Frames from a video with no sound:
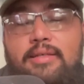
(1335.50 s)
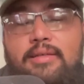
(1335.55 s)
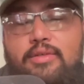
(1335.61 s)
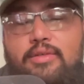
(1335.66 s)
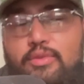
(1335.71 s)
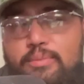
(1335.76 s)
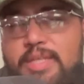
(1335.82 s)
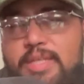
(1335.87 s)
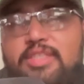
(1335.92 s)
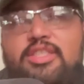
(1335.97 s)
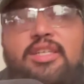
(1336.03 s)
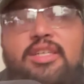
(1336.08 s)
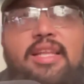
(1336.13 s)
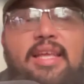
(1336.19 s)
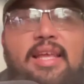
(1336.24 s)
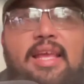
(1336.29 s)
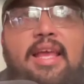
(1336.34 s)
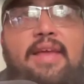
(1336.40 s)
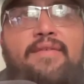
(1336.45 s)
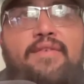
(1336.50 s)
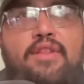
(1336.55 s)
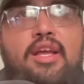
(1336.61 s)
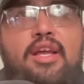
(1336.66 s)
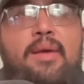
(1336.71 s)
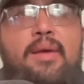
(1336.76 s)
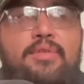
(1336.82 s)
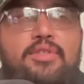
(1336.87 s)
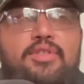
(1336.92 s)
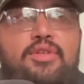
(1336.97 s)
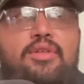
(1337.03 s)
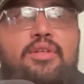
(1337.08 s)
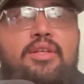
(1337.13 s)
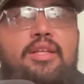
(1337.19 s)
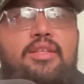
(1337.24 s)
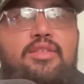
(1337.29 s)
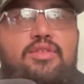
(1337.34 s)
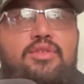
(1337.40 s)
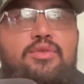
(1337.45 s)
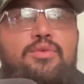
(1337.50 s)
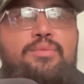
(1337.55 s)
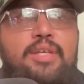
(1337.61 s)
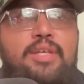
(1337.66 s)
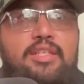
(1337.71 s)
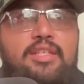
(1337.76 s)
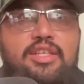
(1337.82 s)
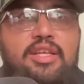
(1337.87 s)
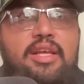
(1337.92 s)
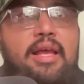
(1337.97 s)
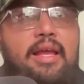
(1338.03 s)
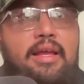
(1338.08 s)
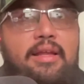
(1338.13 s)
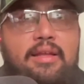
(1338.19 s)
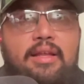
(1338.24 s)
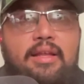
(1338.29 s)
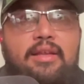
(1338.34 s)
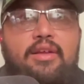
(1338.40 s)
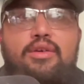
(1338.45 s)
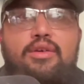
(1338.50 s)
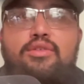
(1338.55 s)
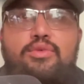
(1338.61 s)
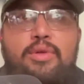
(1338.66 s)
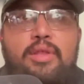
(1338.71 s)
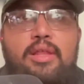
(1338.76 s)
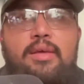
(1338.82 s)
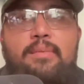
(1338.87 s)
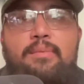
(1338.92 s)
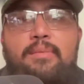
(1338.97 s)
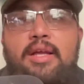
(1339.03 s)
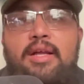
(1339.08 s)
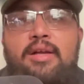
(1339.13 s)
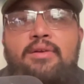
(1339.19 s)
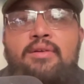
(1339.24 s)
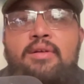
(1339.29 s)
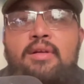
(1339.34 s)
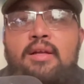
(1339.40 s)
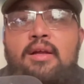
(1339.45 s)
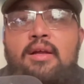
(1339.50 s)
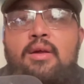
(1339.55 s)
You mentioned he gave you the opportunity to be a GA and coach with him there.